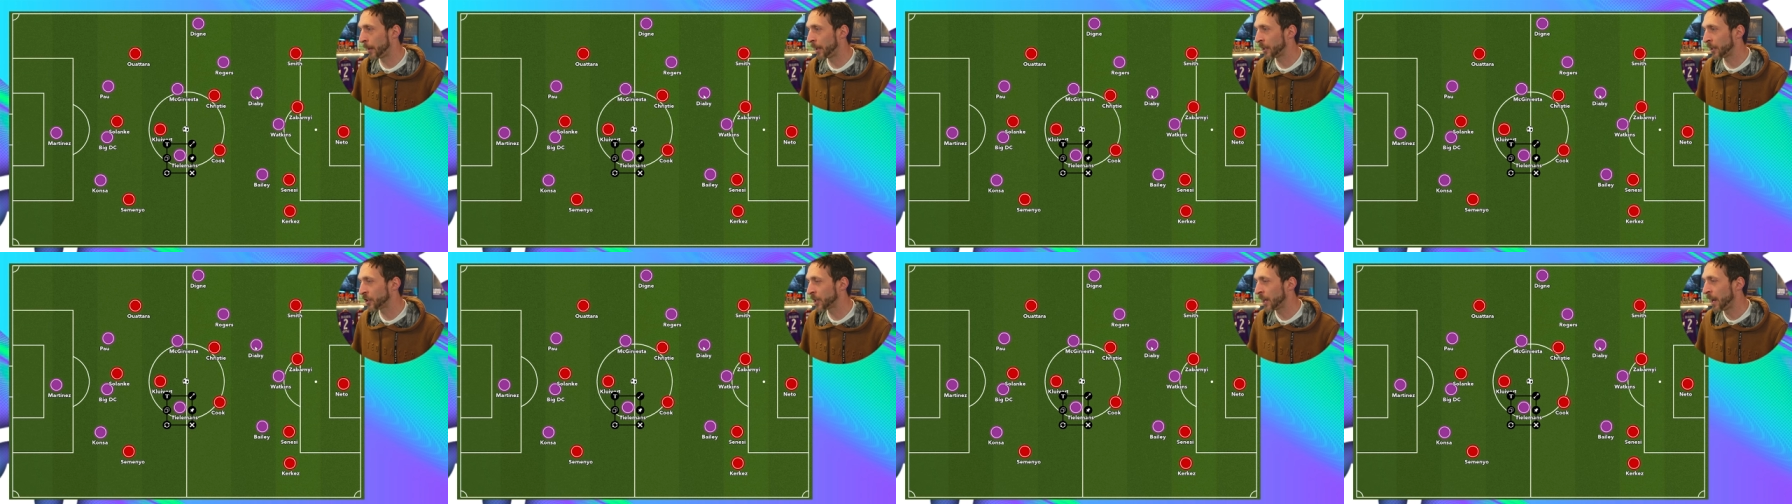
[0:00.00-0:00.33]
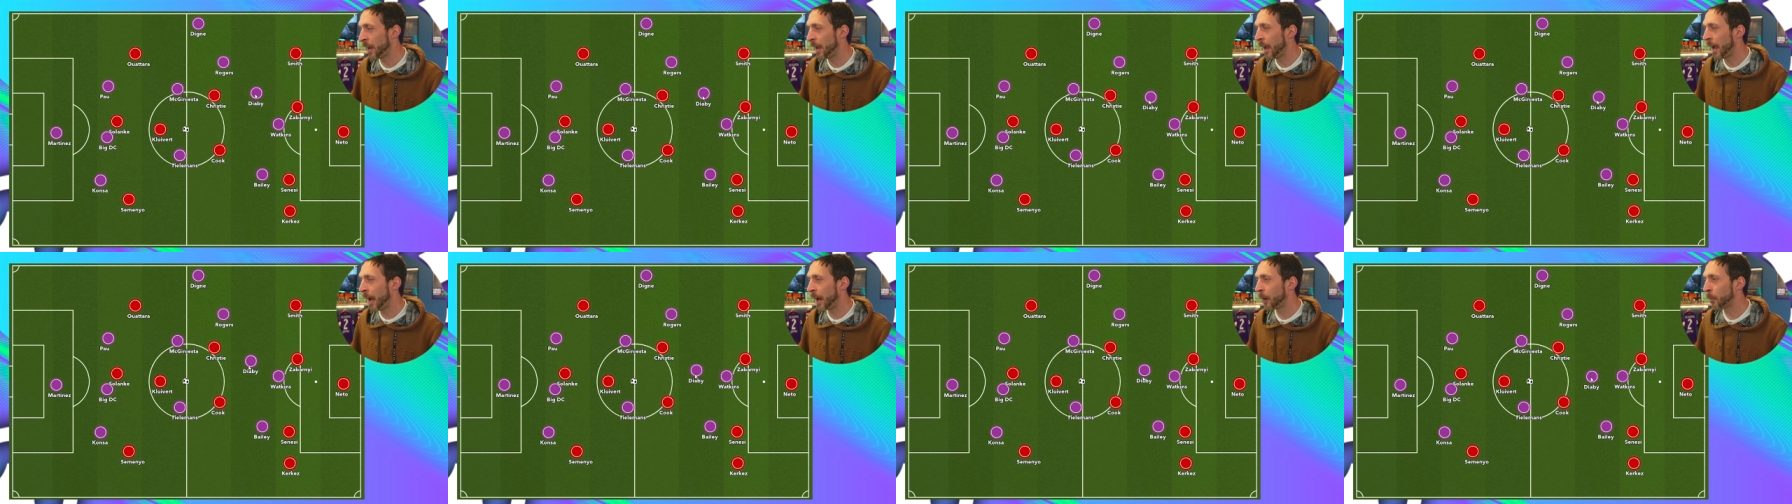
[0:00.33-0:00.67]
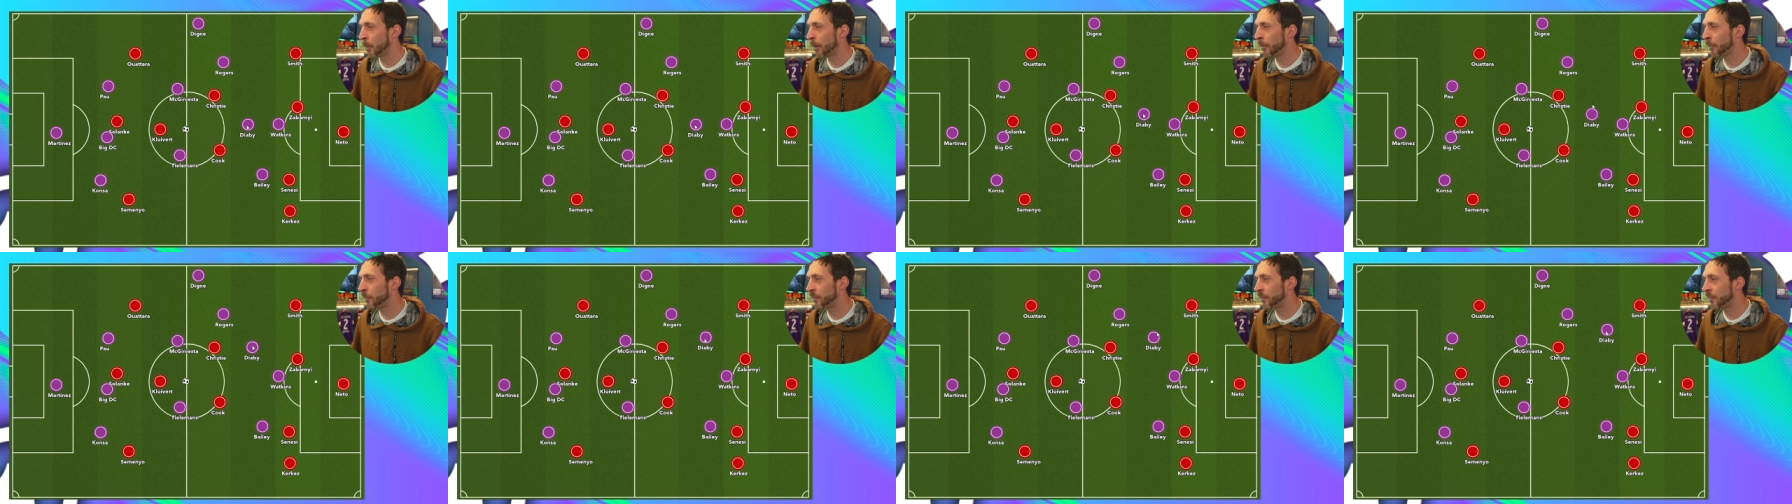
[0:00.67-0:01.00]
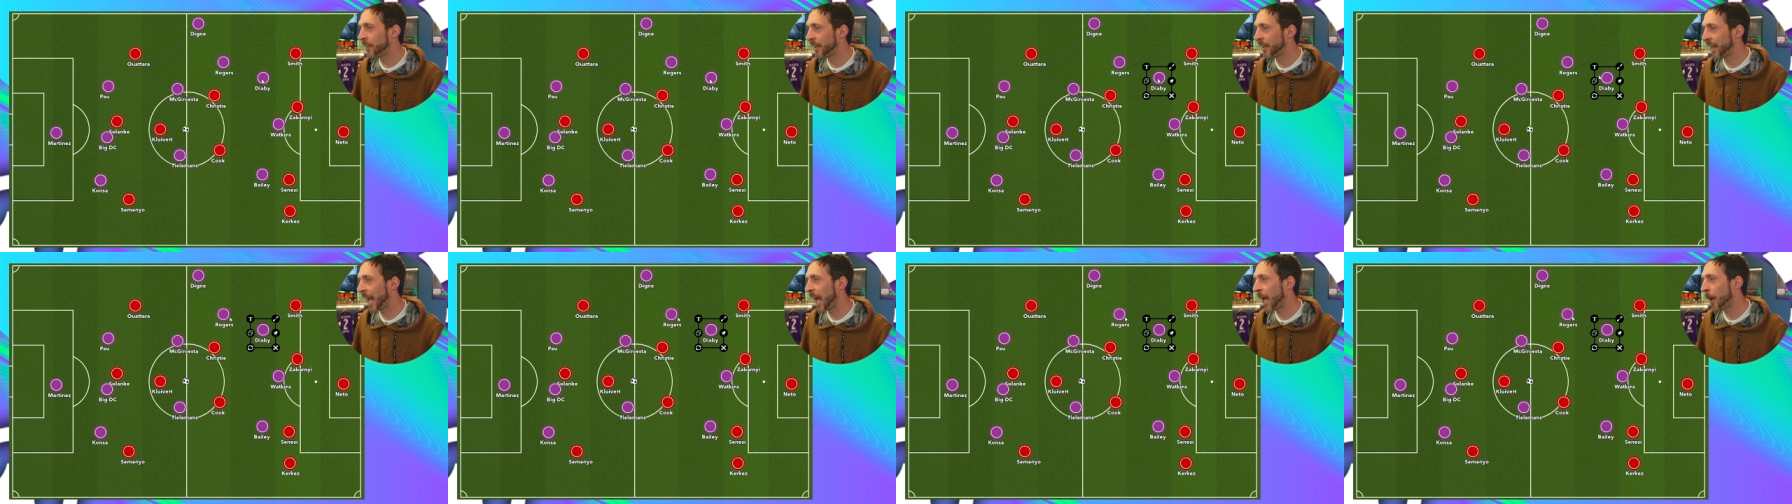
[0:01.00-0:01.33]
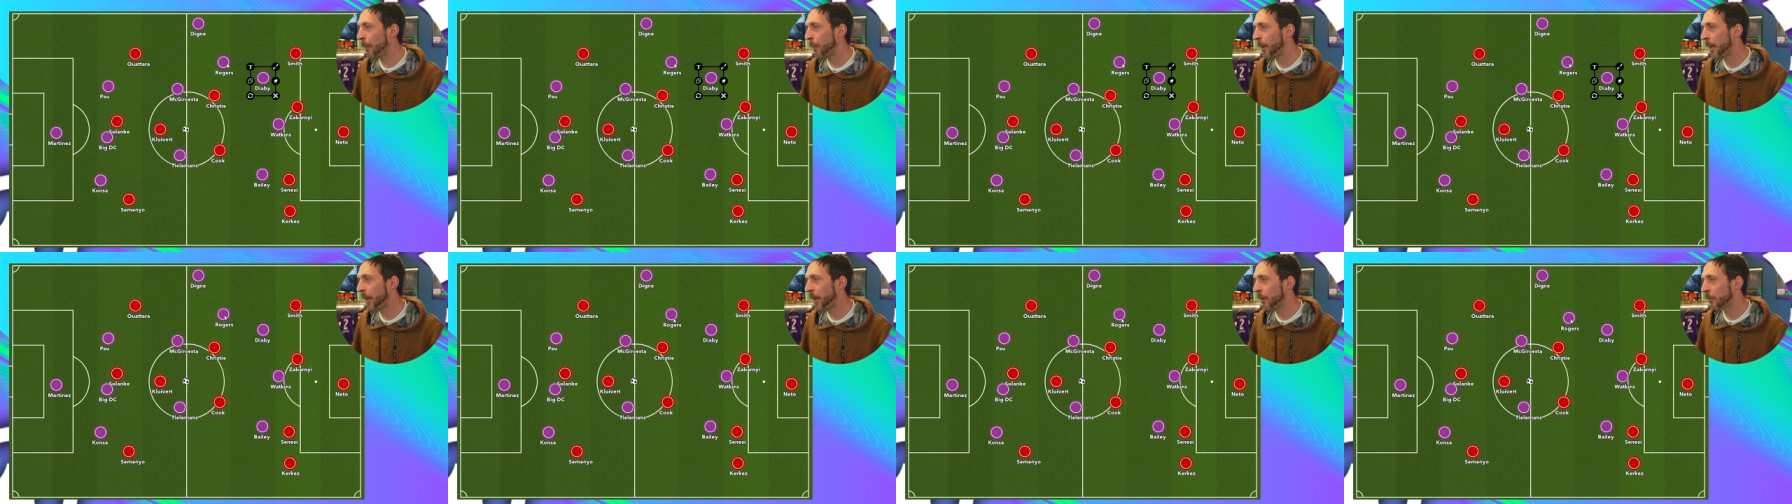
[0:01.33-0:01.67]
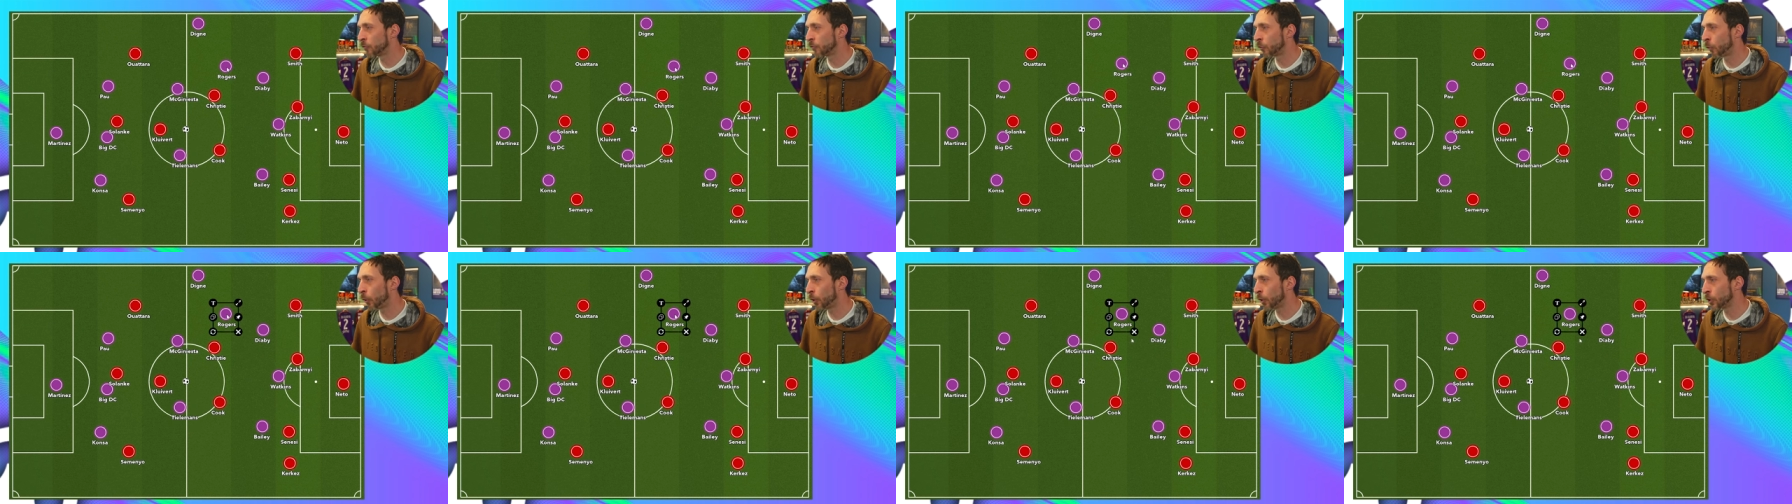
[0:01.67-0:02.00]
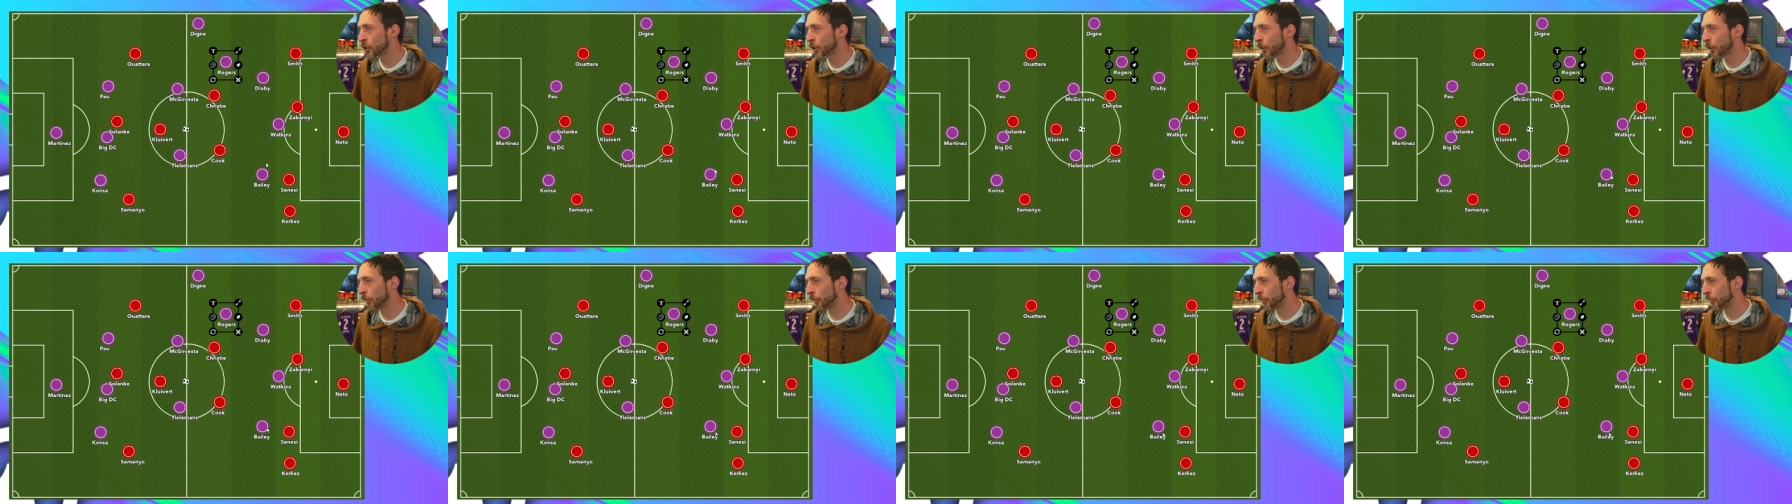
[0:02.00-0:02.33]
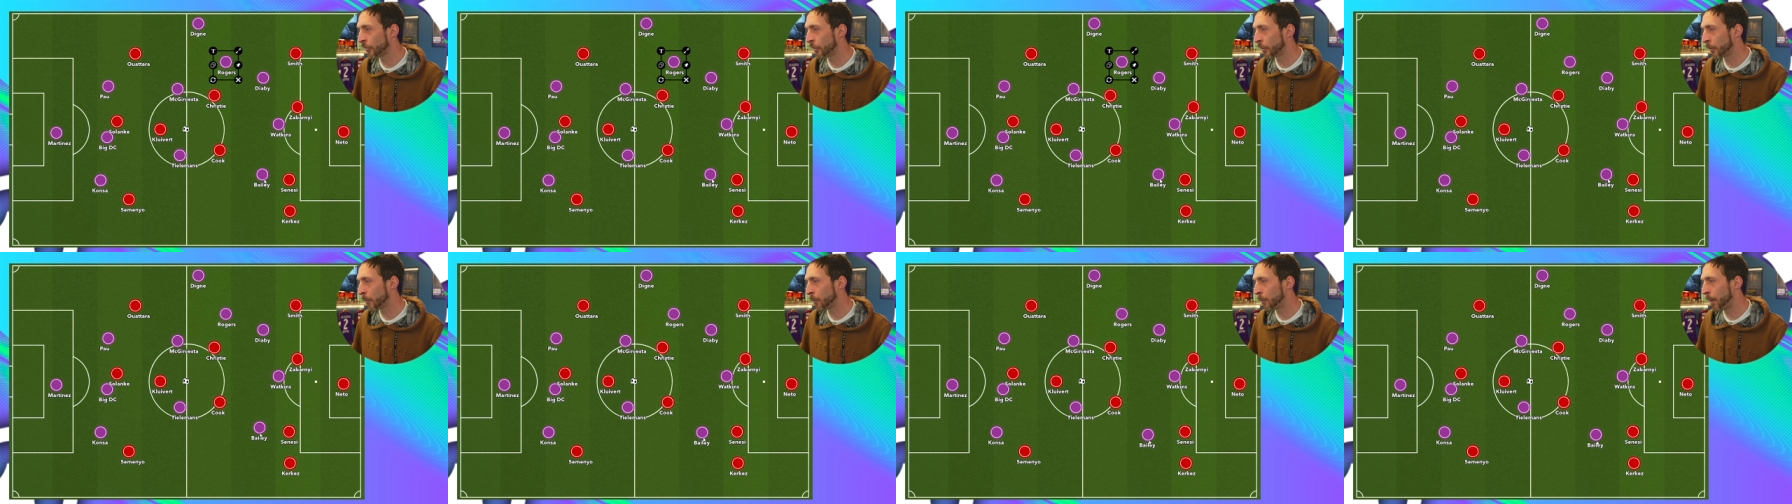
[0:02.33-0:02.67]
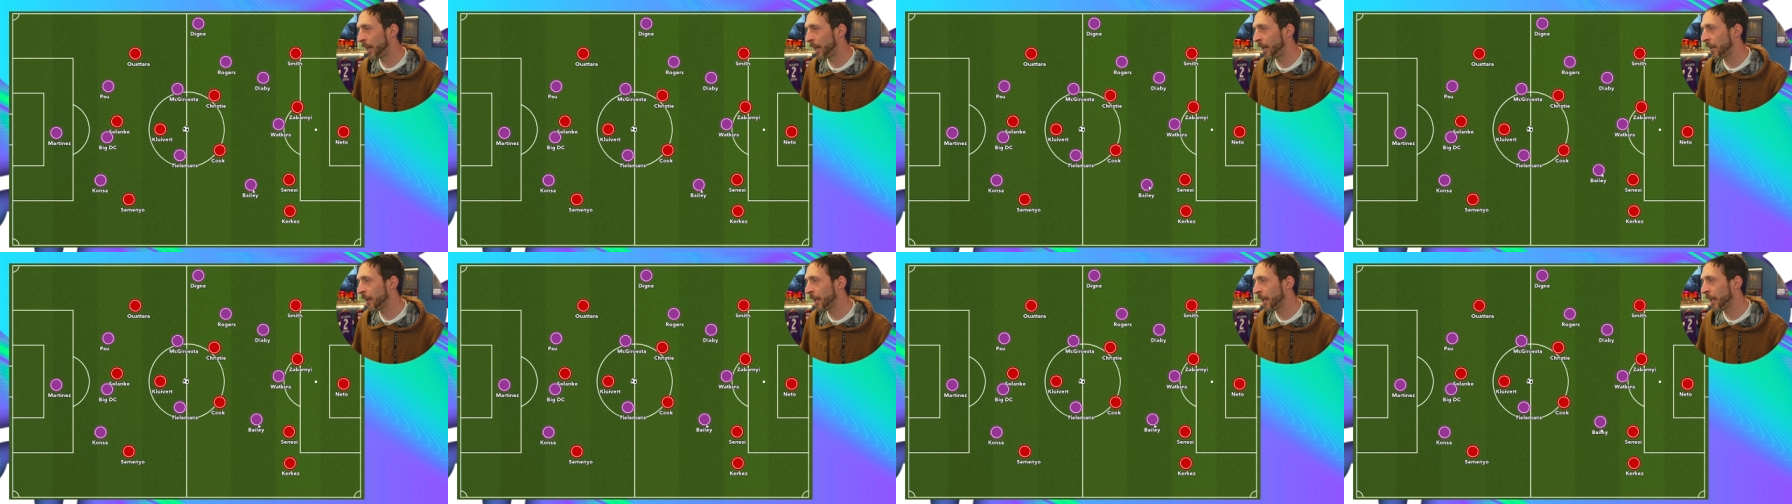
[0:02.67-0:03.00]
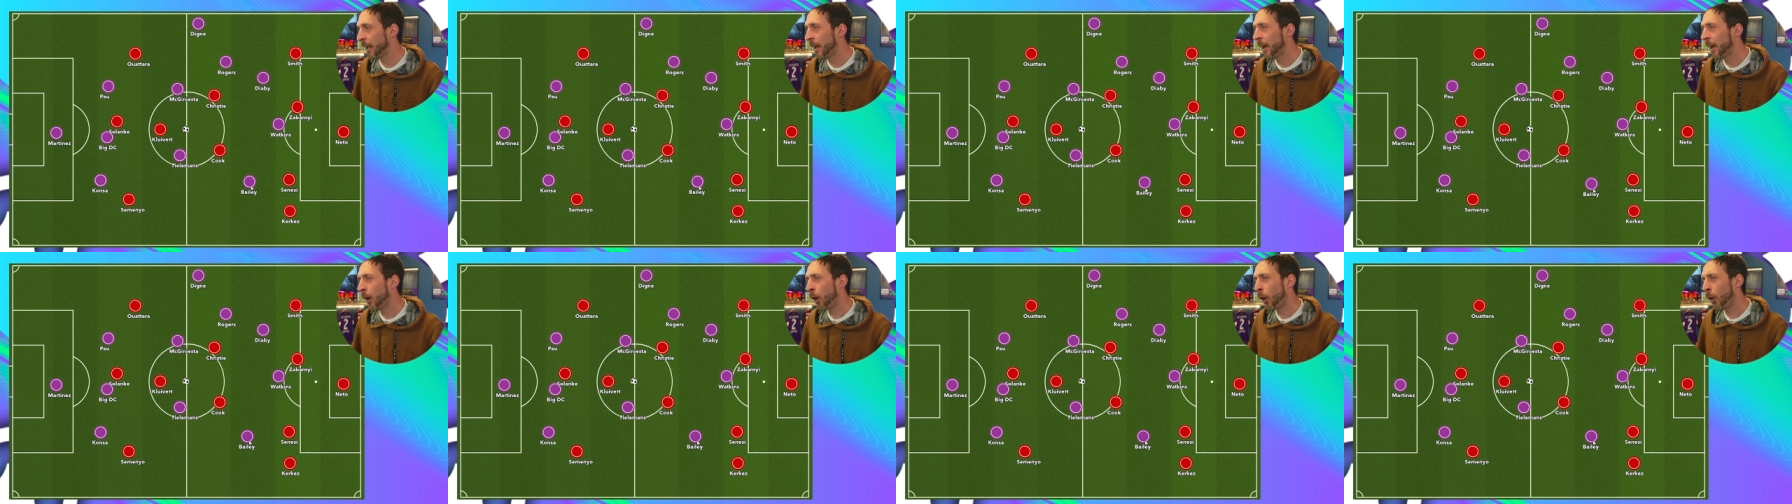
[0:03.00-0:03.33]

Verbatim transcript: pitch. And with Diaby, Rodgers, Bailey,